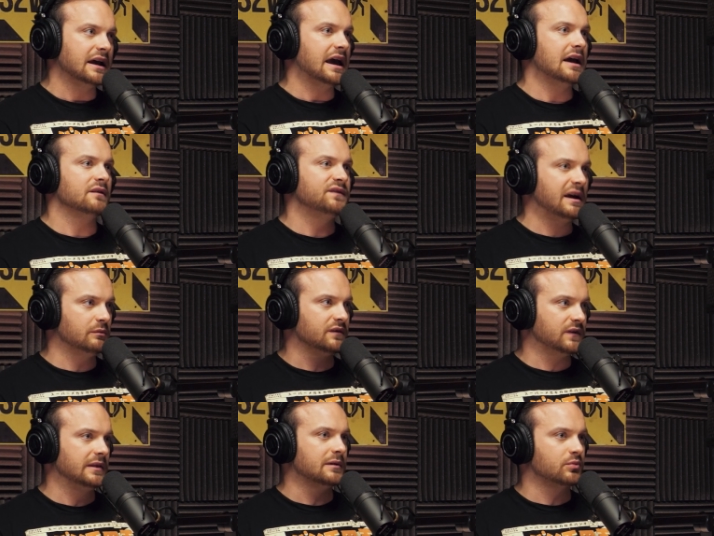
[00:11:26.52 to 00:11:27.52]
and
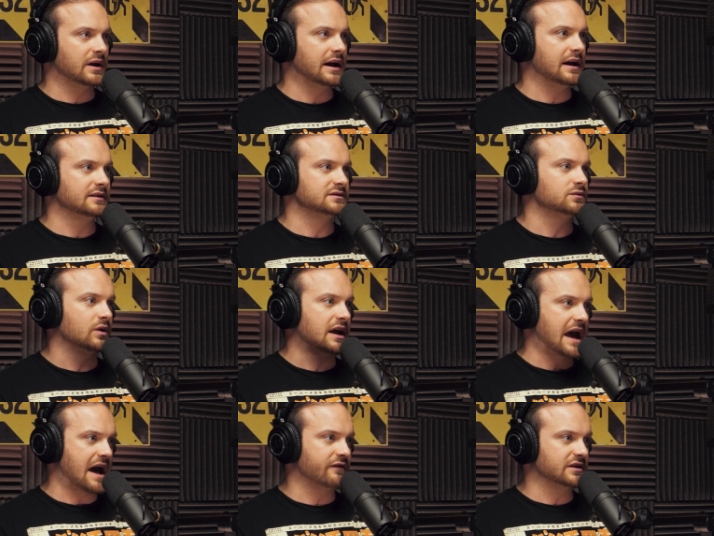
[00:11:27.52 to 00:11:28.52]
family-friendly brands want
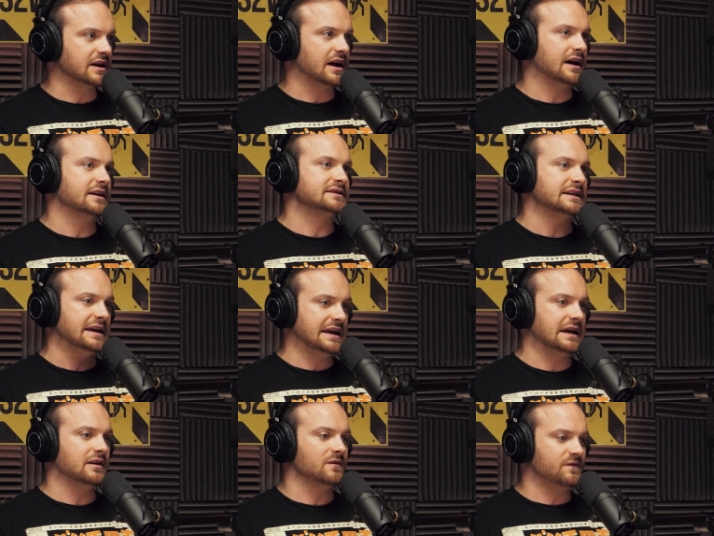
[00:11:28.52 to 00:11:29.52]
to advertise
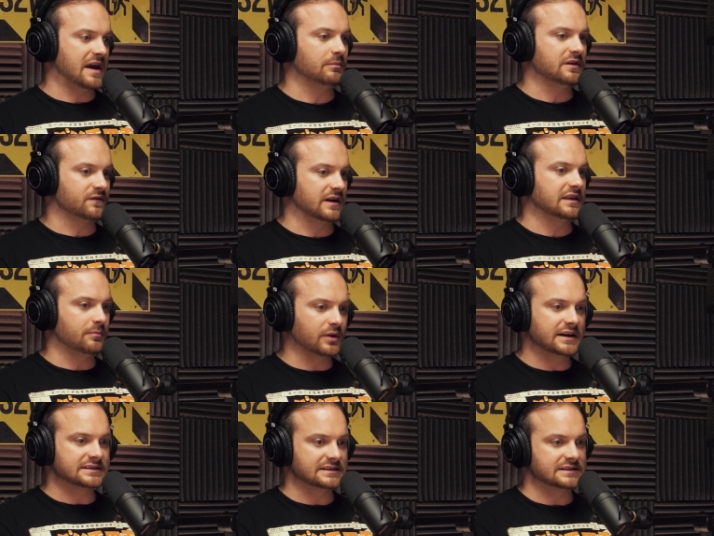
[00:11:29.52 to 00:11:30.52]
in family-friendly
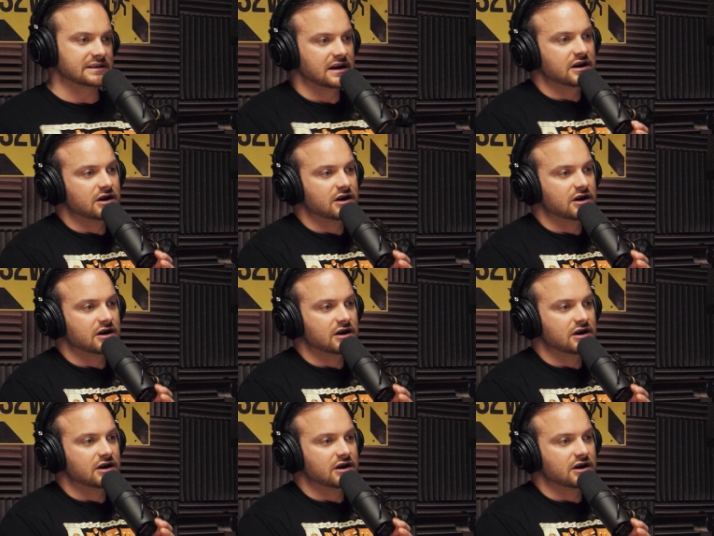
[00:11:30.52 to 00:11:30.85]
places.